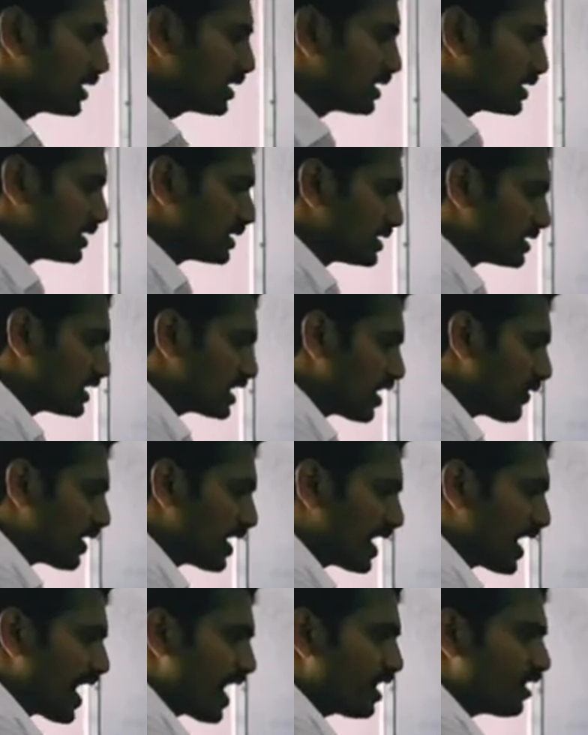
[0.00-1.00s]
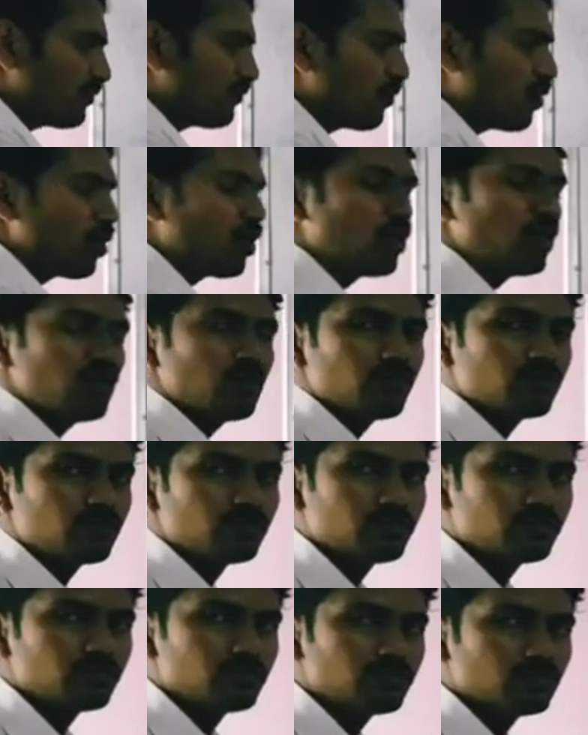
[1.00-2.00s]
7 and 4,
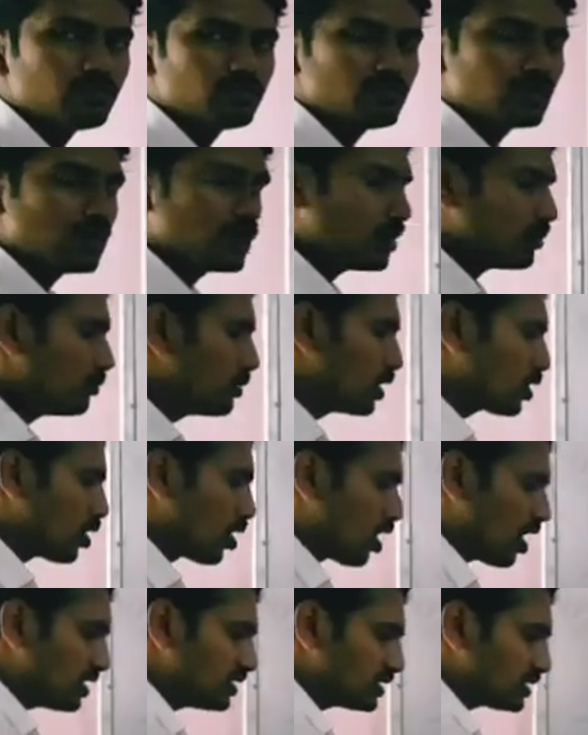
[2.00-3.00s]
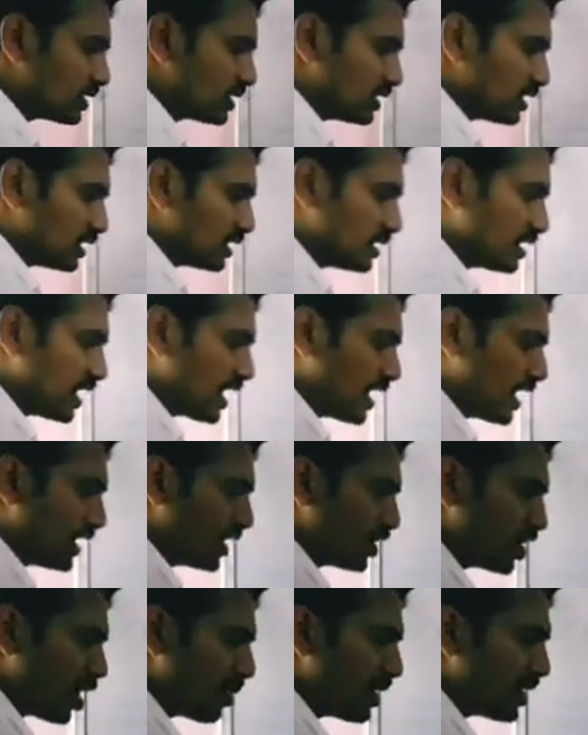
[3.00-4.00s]
because their
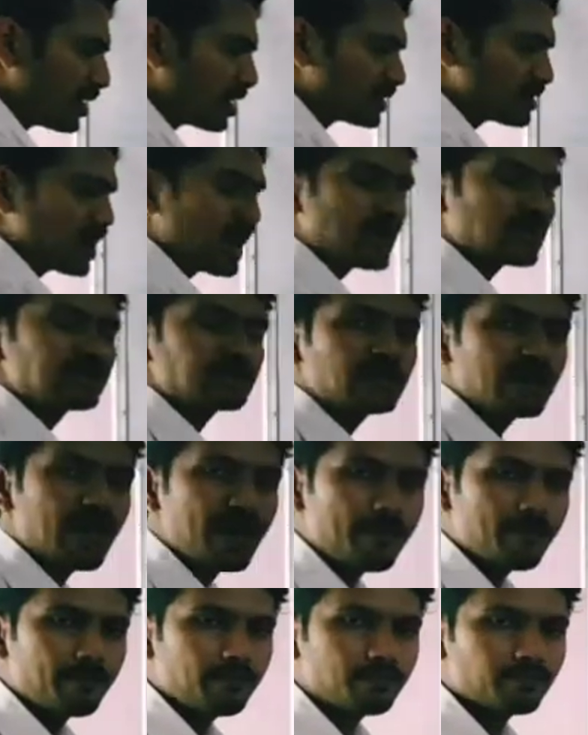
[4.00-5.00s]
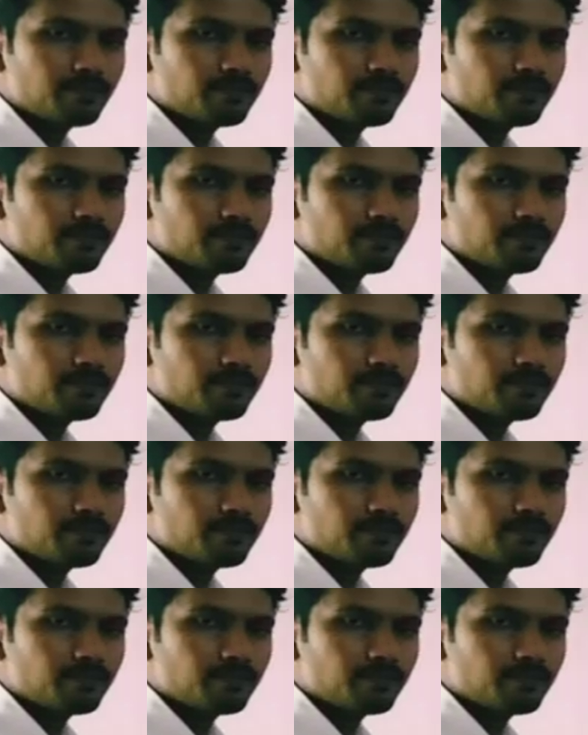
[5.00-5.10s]
denominators are same.